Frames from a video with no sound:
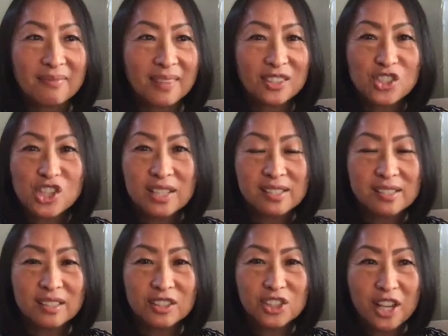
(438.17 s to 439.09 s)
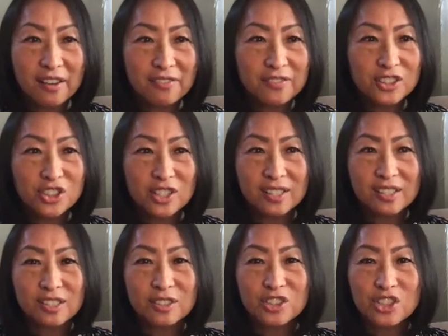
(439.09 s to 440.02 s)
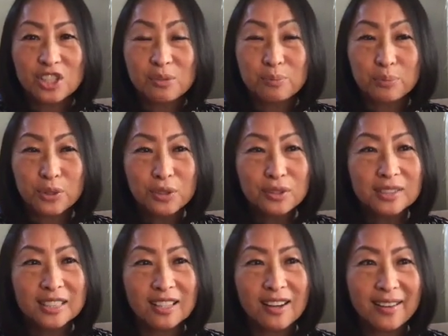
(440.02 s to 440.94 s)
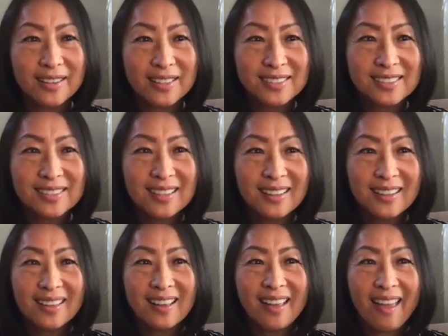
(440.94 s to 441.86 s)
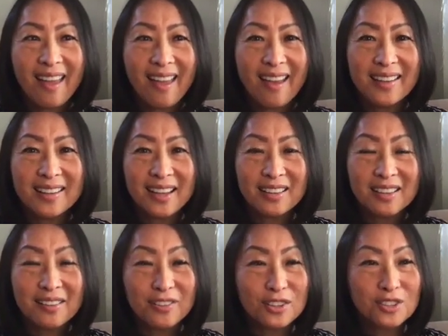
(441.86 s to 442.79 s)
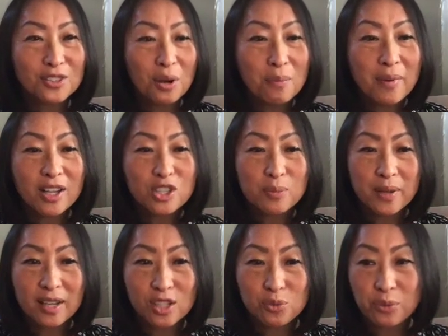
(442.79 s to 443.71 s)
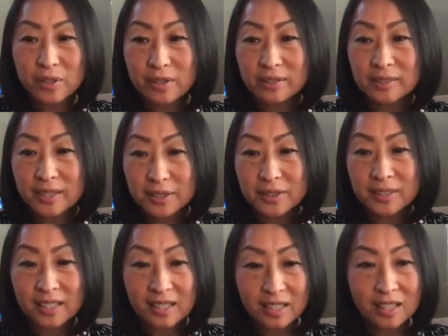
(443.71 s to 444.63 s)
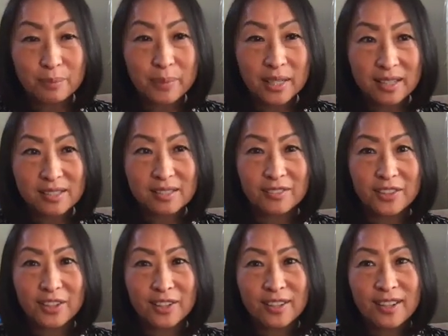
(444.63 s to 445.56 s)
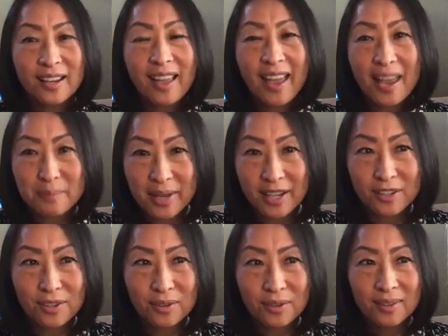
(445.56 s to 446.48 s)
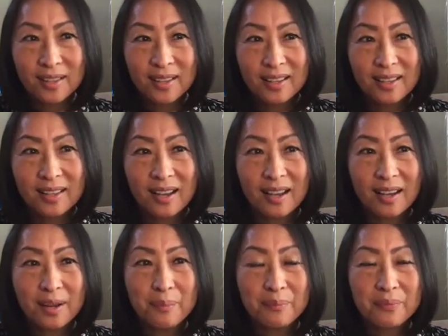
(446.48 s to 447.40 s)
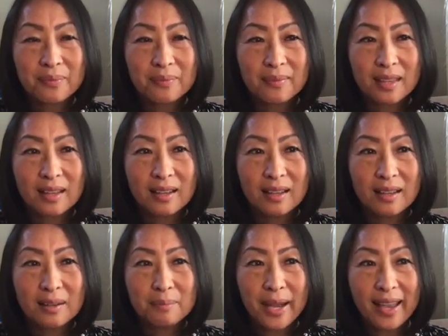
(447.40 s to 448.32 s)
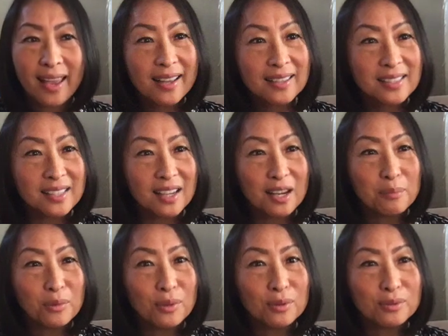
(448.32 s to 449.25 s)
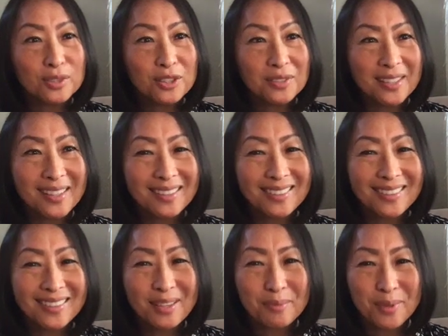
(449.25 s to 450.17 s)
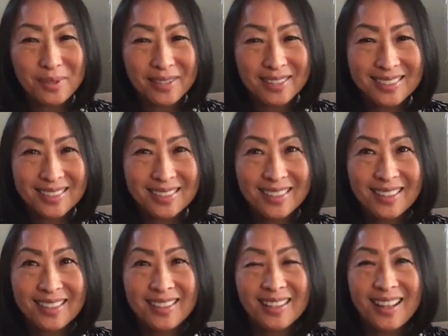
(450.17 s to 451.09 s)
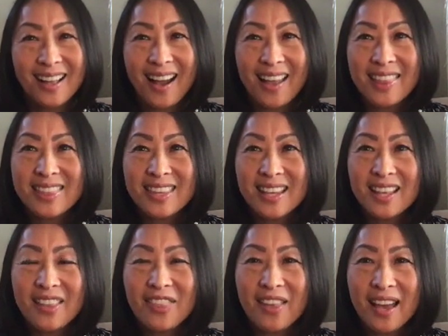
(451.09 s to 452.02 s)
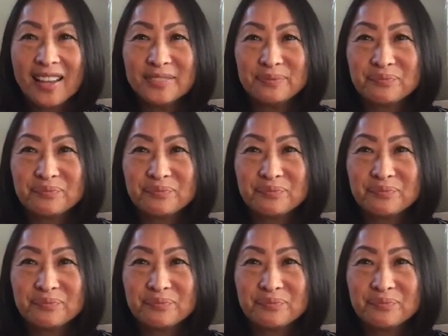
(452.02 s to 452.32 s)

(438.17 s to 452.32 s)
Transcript: she's tough, she's brutally honest, and I love her so much because we're literally here because of her and my uncle. My aunt is a humble, unique immigrant. I think that